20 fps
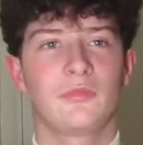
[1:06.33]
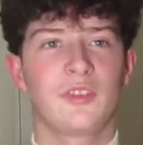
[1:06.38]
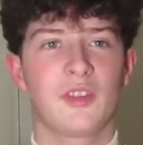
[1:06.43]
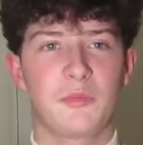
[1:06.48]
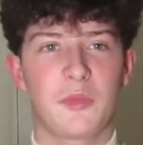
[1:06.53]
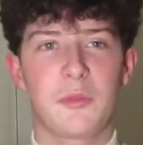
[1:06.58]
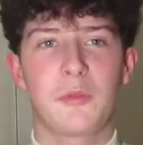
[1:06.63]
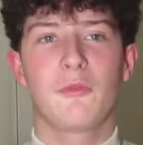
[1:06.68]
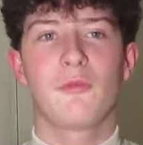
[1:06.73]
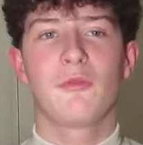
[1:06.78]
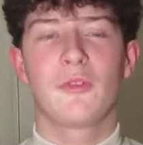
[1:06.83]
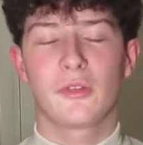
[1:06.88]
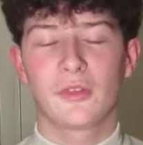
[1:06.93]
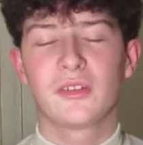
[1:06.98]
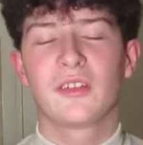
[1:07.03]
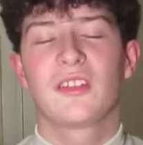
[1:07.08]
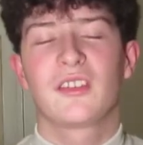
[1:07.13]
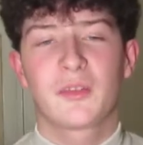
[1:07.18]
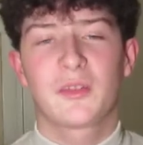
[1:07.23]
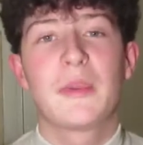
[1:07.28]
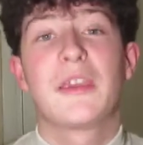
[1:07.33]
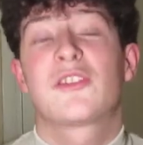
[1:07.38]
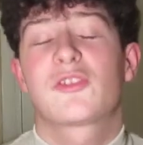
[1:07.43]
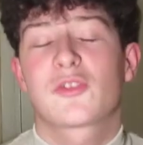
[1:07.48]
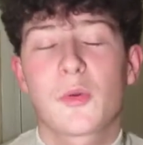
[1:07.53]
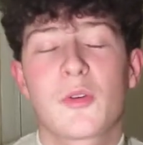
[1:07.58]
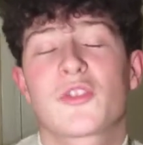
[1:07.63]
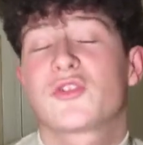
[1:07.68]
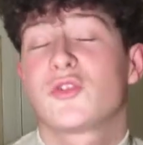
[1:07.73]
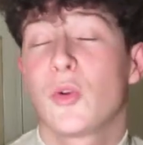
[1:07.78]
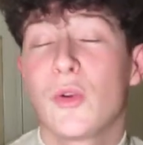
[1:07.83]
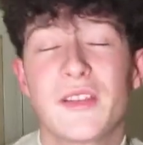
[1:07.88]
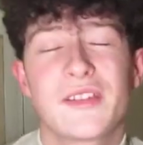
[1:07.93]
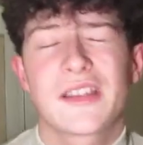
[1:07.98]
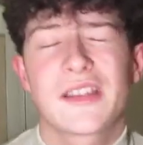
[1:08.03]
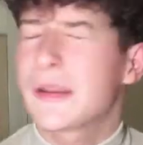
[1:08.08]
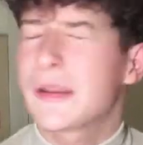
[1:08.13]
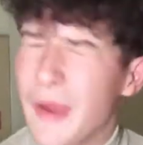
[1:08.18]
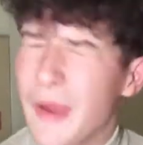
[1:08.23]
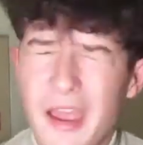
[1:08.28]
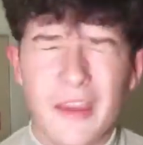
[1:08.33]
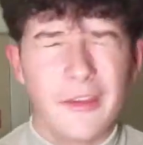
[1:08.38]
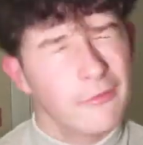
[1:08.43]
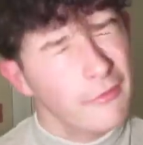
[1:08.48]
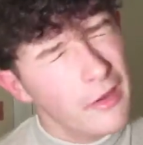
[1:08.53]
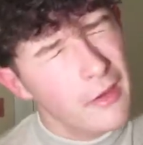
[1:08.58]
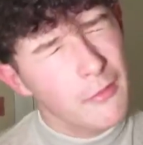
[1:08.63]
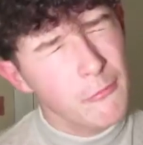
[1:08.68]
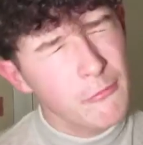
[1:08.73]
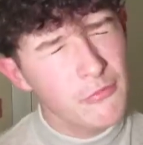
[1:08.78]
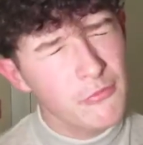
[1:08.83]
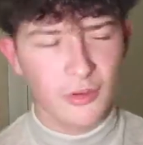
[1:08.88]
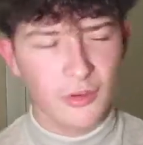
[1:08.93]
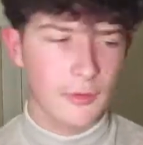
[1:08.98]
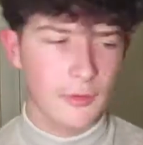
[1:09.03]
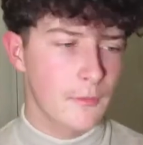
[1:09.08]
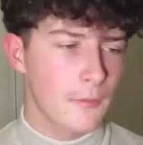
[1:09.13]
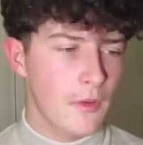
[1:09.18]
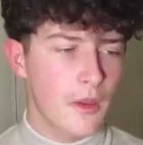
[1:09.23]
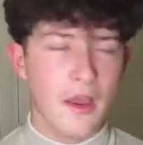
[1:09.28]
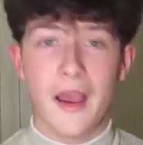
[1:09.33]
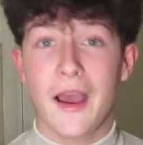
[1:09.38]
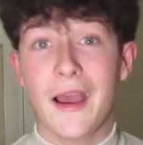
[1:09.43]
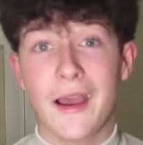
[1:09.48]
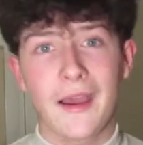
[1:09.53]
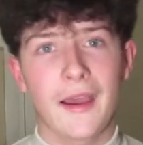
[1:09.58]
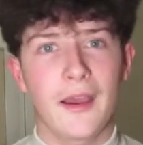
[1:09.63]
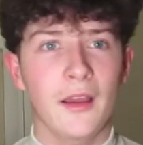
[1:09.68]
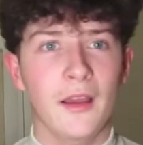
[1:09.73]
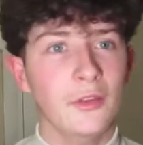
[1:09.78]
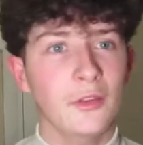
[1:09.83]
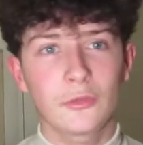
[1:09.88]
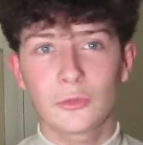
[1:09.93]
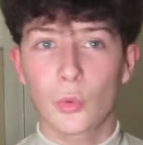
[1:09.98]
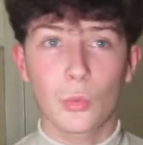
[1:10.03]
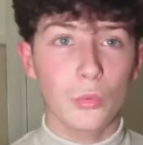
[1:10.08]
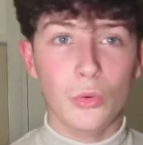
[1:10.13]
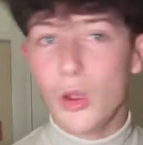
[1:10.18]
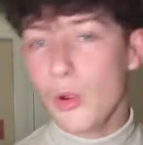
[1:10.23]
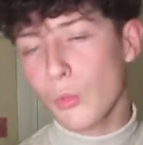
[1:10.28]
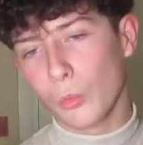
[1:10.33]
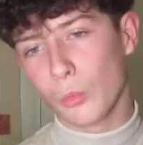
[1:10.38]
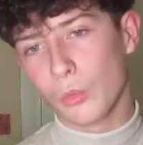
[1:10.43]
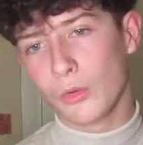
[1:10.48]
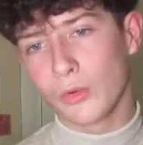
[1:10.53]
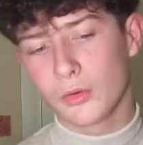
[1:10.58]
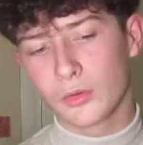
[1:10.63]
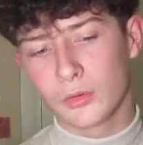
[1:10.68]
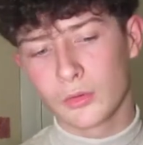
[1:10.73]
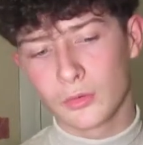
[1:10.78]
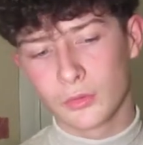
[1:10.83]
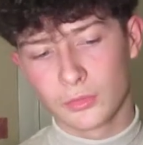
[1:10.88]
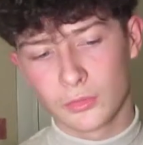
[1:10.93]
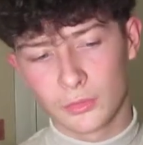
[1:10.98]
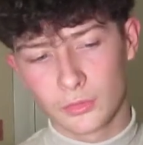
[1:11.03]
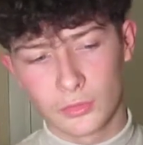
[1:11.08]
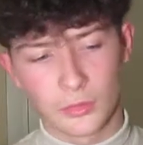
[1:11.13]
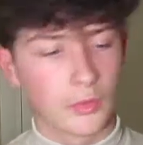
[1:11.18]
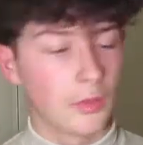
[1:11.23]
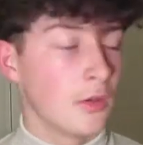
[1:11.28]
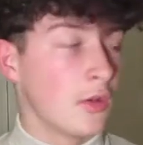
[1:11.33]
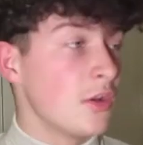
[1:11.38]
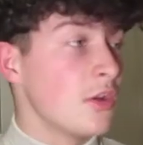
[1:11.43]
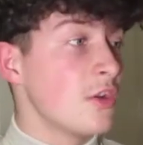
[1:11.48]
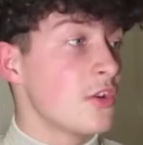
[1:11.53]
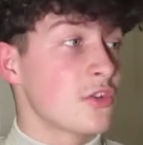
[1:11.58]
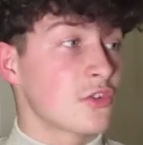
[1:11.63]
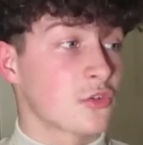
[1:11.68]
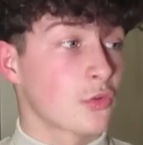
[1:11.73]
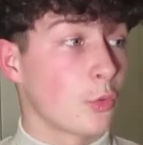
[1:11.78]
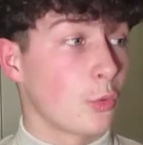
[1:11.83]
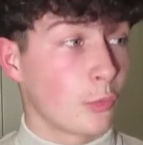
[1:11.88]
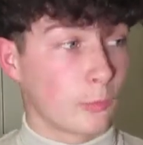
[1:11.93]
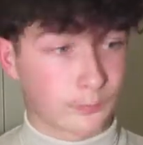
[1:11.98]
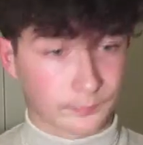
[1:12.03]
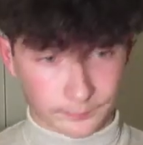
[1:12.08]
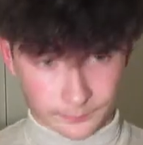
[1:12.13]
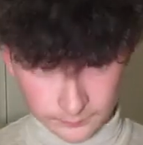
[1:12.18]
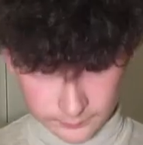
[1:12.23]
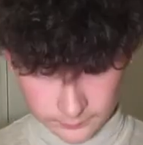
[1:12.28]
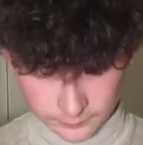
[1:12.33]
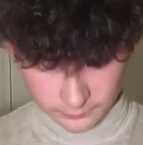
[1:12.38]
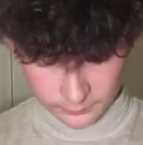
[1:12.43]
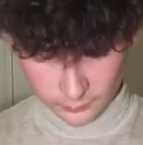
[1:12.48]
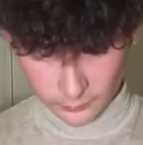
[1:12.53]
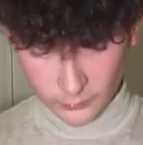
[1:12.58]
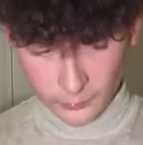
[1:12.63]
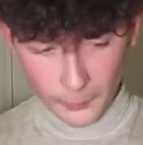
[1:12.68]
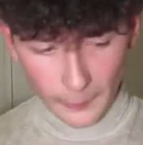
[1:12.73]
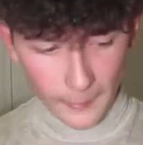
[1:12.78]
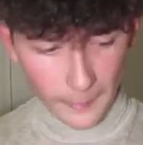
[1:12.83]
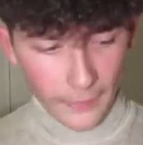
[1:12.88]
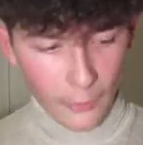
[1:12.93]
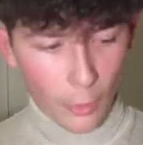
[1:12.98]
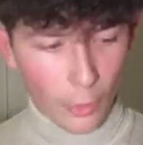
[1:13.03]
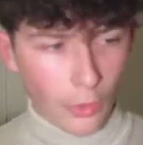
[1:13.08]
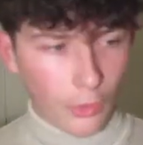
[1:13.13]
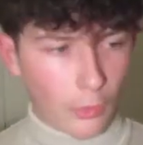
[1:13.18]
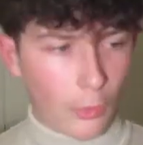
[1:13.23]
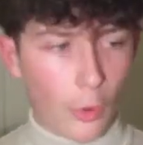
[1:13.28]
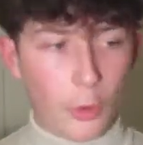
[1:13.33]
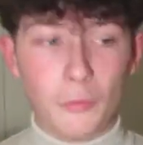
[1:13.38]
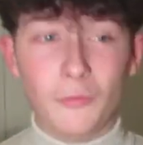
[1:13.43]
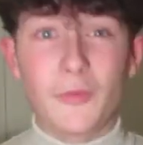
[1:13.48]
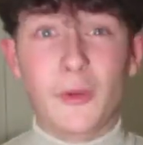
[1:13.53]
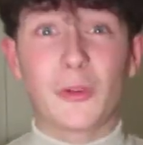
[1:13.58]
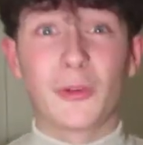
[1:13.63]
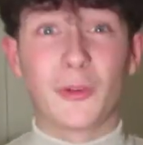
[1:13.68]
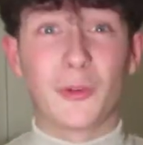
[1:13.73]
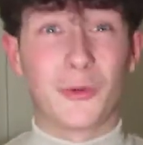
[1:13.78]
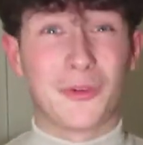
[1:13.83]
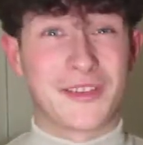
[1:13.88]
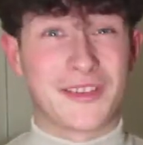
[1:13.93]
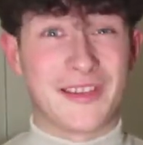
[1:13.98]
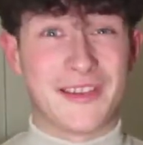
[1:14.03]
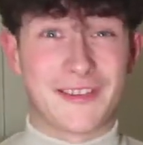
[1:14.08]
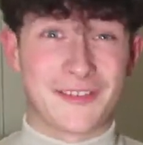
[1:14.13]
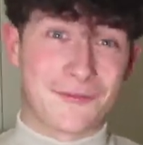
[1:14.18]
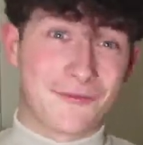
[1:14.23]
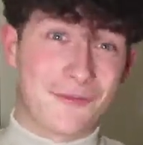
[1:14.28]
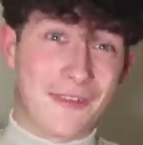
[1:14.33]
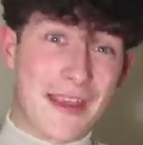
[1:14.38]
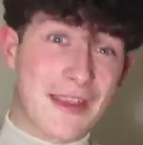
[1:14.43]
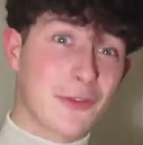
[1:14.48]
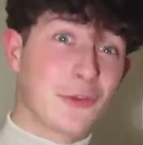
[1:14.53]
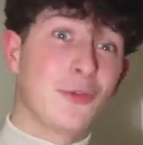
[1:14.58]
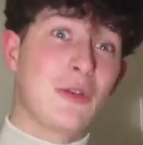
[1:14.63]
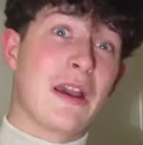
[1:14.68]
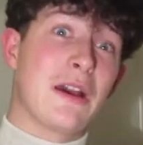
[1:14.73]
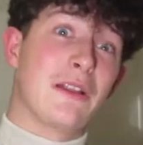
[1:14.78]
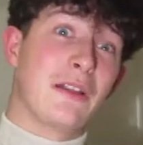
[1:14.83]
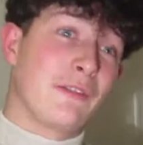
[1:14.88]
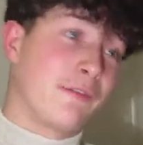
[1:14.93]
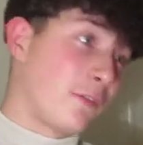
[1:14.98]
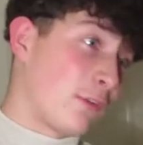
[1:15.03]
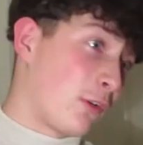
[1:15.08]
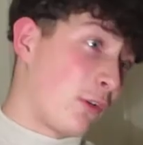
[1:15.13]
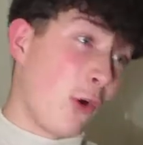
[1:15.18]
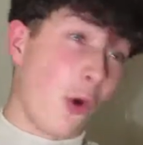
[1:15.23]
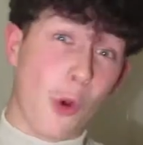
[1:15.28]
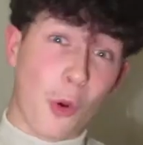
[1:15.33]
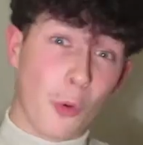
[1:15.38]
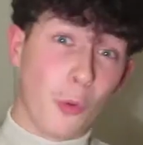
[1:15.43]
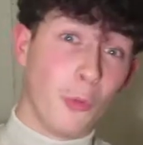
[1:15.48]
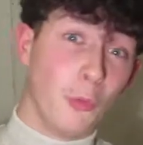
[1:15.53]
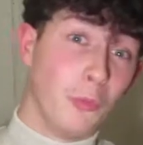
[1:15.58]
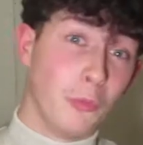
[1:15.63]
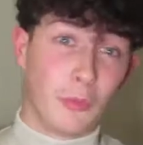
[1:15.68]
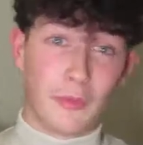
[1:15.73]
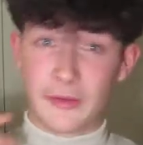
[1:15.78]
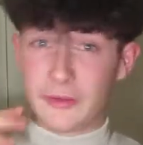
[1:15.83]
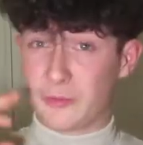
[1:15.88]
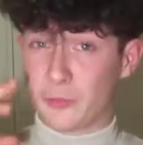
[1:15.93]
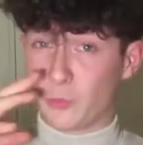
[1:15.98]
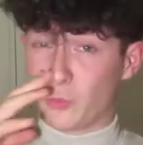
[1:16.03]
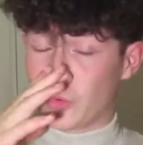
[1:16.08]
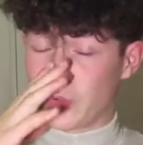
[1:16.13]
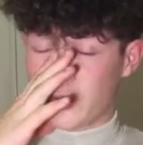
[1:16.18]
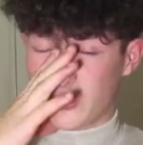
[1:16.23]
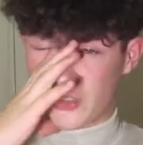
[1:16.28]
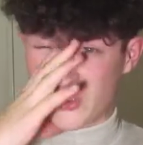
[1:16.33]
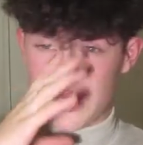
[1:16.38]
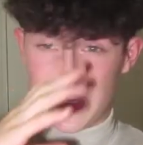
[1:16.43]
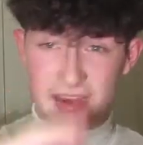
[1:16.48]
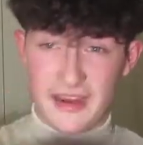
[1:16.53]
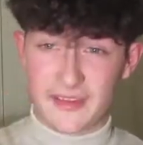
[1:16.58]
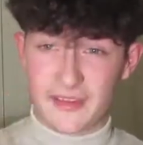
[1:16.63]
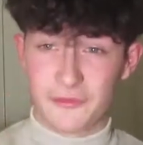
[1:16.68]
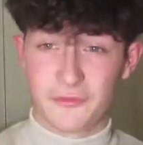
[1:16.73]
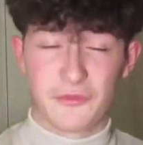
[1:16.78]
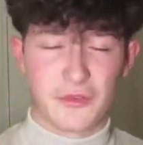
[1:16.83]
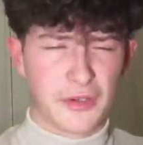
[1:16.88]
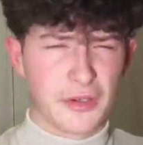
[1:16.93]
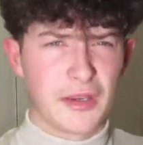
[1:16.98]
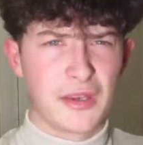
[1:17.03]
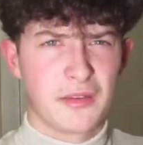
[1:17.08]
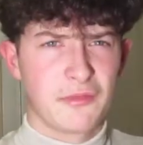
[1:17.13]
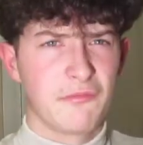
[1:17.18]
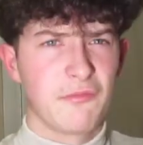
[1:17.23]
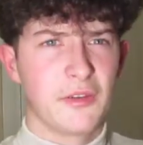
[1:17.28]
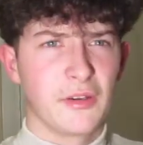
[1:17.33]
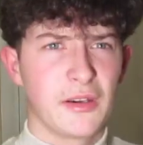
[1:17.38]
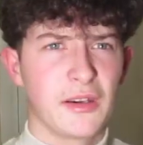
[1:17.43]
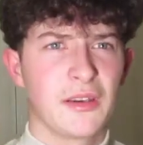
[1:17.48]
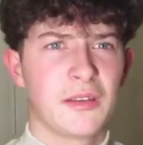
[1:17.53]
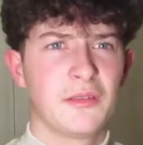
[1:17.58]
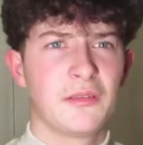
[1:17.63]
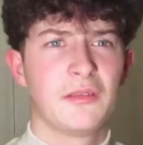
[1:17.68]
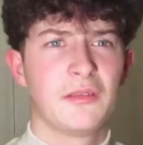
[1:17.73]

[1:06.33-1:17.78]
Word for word: Do people really need to make so much noise in the background? I don't know. So, all I'm really going to say is thank you Alec for all what you said, it really, really